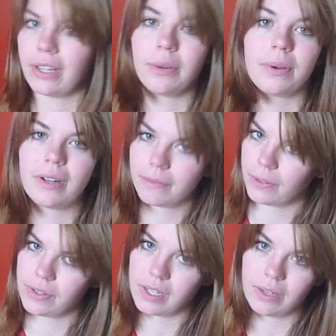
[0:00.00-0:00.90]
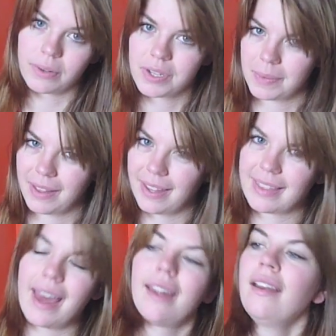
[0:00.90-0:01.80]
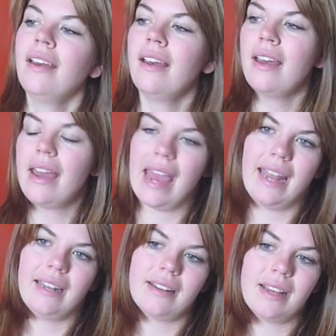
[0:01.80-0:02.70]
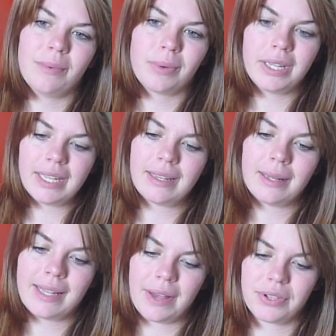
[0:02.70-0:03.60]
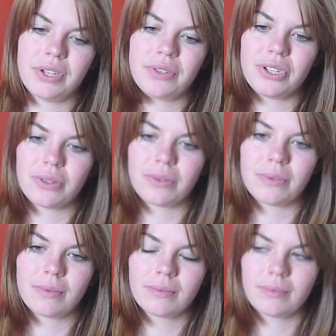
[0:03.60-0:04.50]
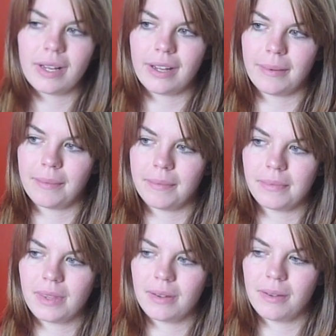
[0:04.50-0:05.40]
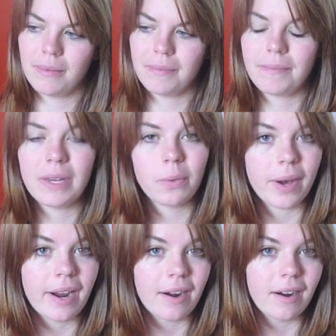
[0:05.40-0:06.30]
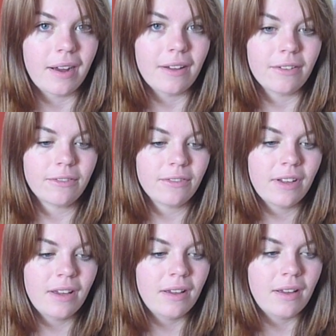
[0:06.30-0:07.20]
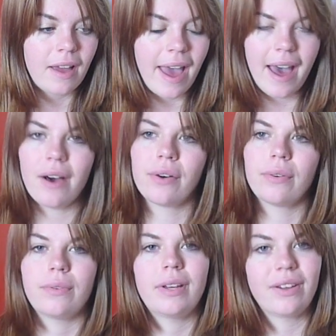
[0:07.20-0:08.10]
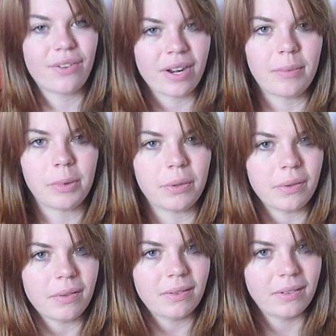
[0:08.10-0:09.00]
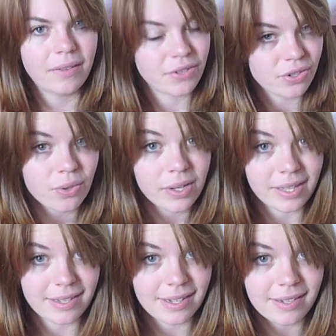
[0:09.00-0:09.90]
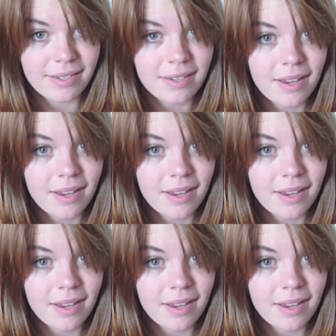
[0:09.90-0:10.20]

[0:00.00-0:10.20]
you or influencing you or something like that. And it really allows you to be aware of how incredible of a story this is,